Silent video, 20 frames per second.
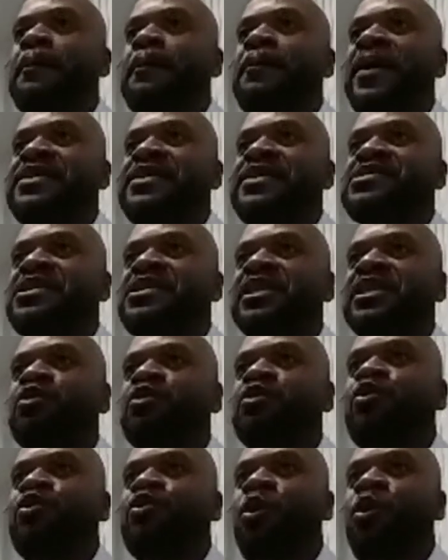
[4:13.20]
basically
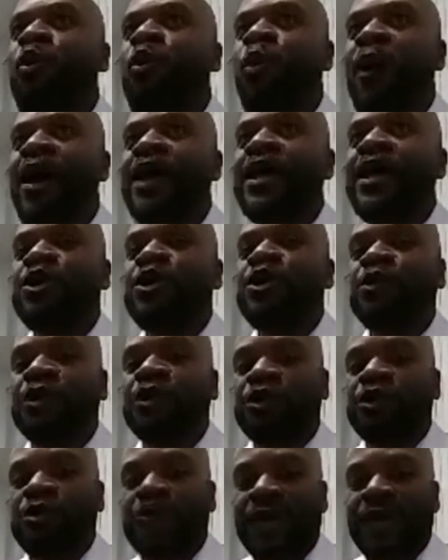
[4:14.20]
the way you
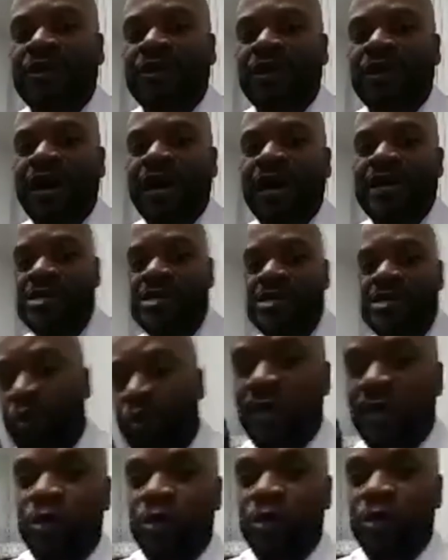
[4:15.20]
would do that, you guys, and the
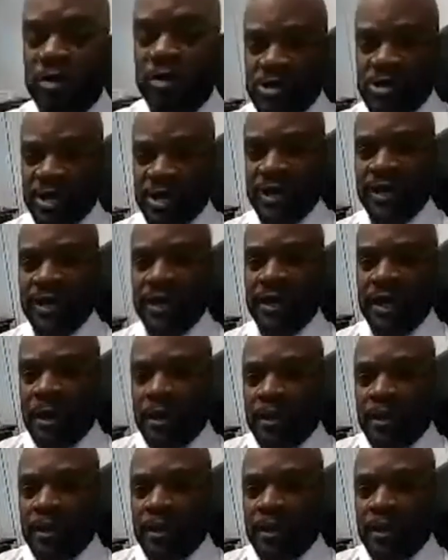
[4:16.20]
way you would present it,